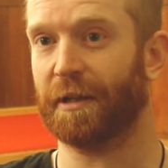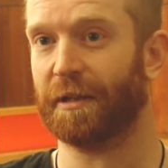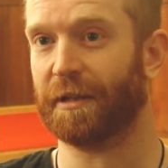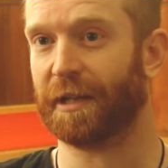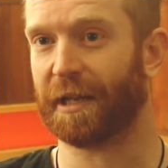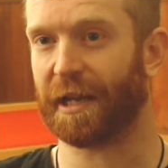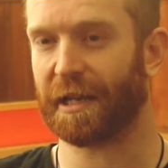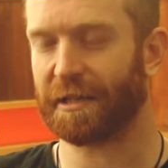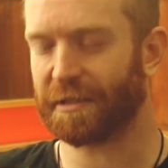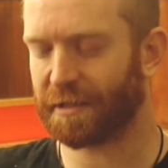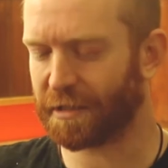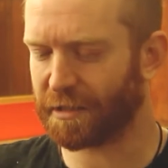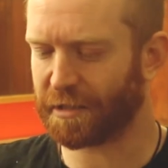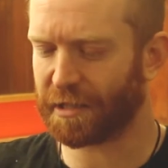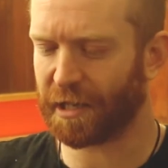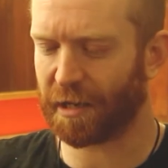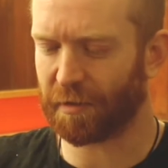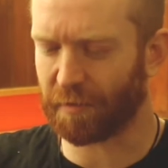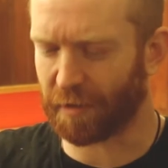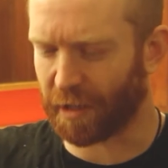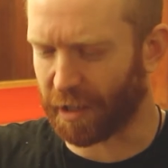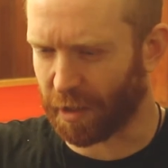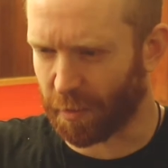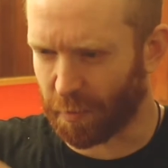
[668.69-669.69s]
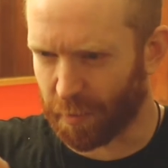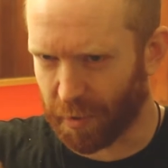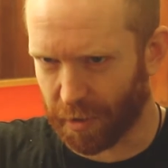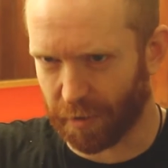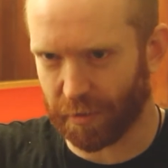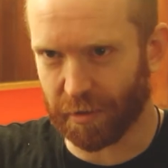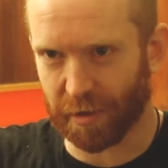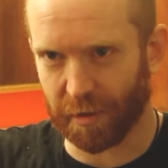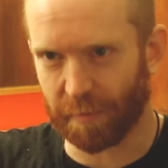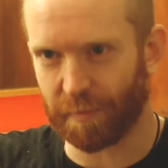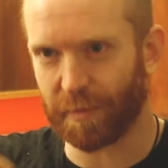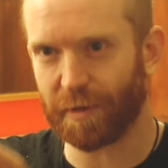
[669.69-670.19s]
like it has to sound like a
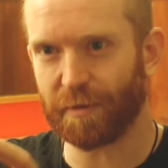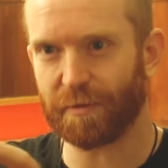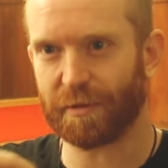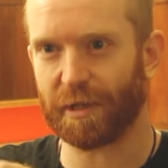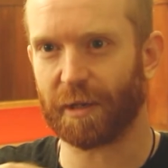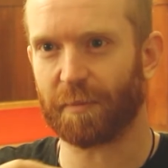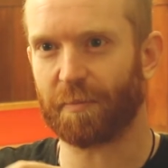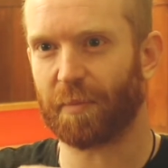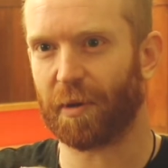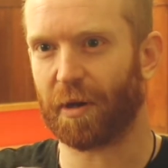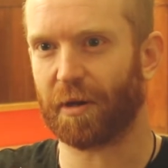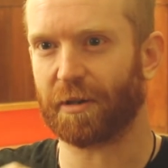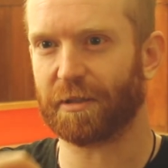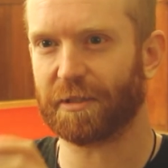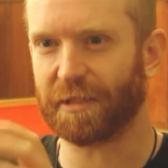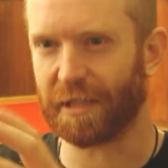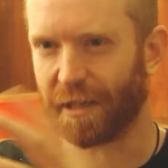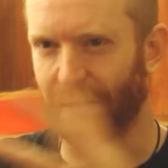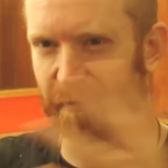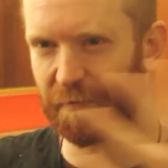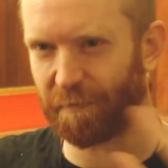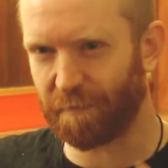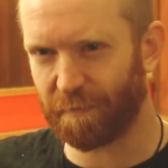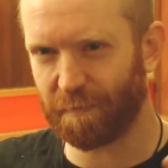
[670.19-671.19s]
broken music box in a